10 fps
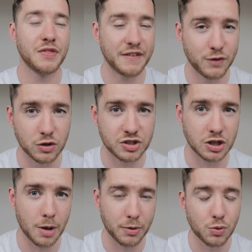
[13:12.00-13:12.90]
the FTSE
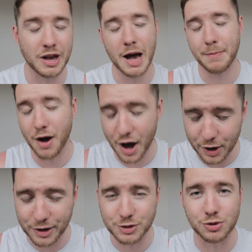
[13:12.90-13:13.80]
Global All Cap, I
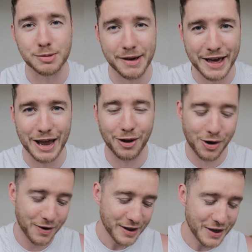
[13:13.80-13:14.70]
know I talk about that a
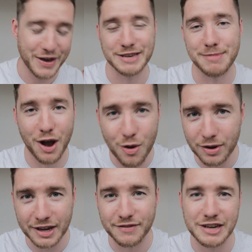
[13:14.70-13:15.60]
lot, that's my
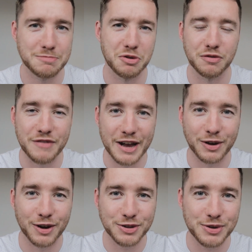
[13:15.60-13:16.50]
only investment on
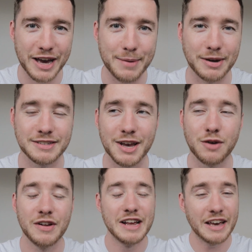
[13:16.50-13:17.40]
Vanguard UK
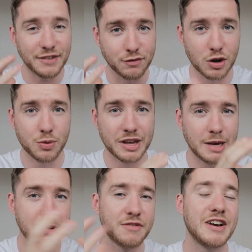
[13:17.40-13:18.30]
myself. If you really want to
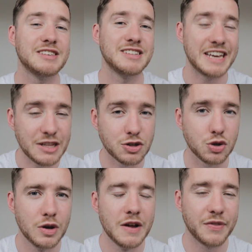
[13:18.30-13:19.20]
keep investing
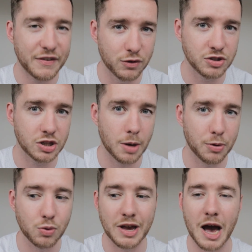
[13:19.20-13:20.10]
into the FTSE Global
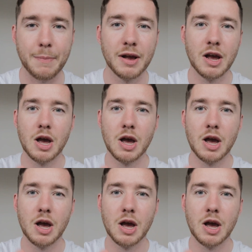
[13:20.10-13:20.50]
All Cap,